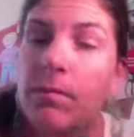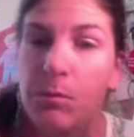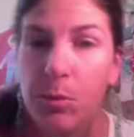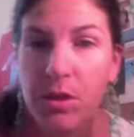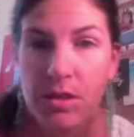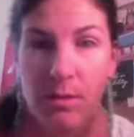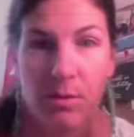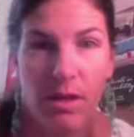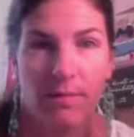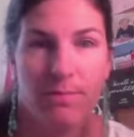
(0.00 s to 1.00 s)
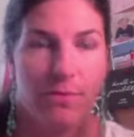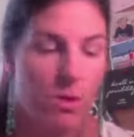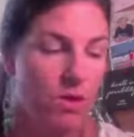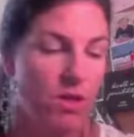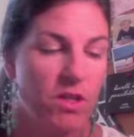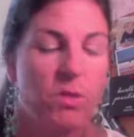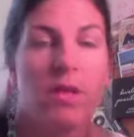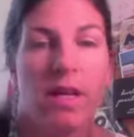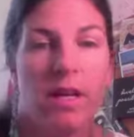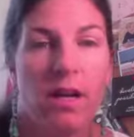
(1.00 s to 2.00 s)
pretty deep set, so I try to do a
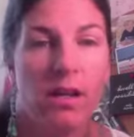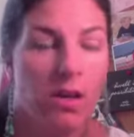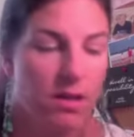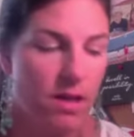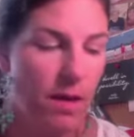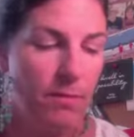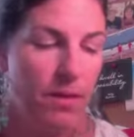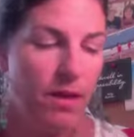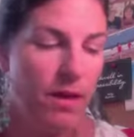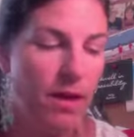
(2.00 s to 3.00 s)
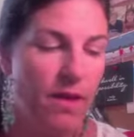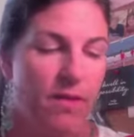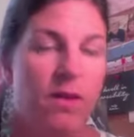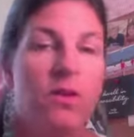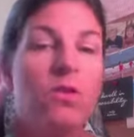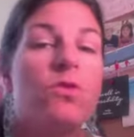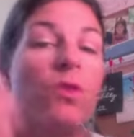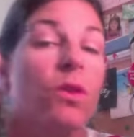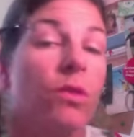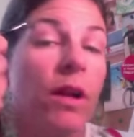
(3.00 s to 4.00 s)
light color on top and then a
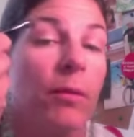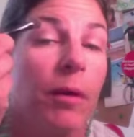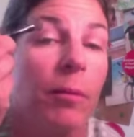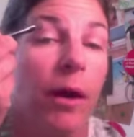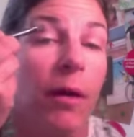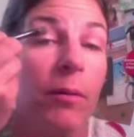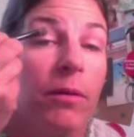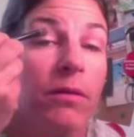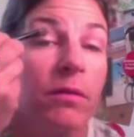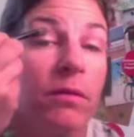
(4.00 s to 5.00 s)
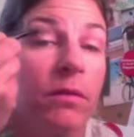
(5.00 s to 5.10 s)
neutral right on my brow bone.